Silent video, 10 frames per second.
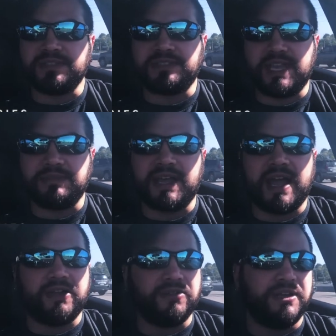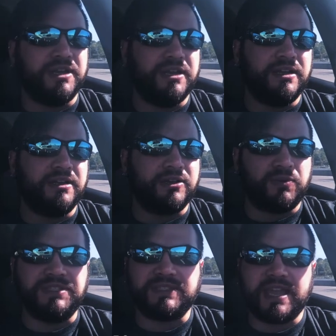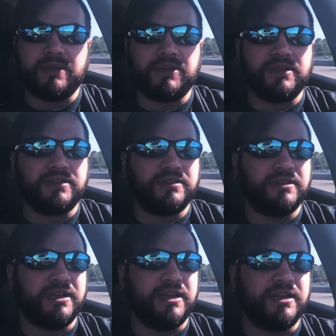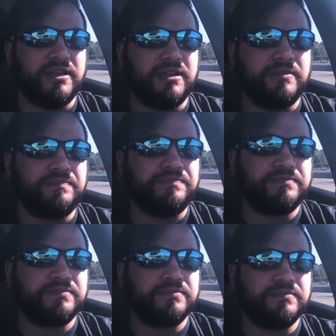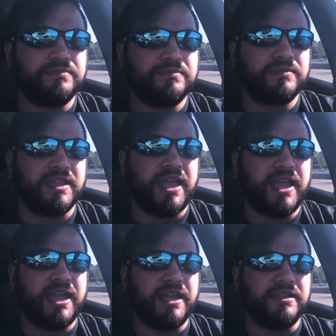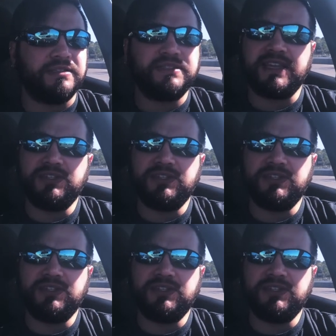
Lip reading: the same title, A Queen's Gambit. And it's like